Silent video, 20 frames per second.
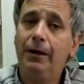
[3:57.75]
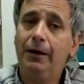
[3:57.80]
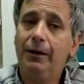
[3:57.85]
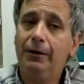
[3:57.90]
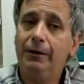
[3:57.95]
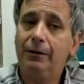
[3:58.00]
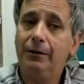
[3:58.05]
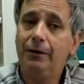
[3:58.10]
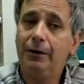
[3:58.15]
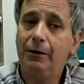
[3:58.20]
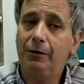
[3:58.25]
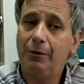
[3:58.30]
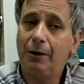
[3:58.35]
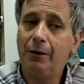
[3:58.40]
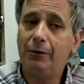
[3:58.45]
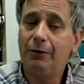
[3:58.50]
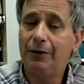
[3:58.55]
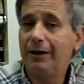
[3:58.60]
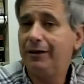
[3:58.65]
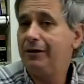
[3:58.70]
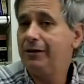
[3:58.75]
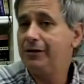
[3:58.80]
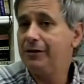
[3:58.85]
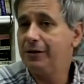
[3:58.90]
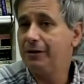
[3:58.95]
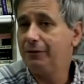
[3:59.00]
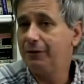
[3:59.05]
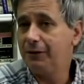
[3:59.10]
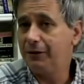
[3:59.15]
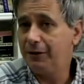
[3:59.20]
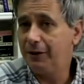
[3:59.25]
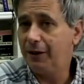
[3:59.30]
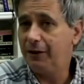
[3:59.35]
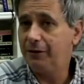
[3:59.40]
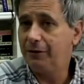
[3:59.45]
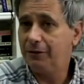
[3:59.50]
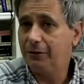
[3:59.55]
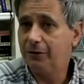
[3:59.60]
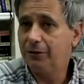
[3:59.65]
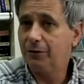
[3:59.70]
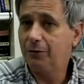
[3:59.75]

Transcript: in around 1978.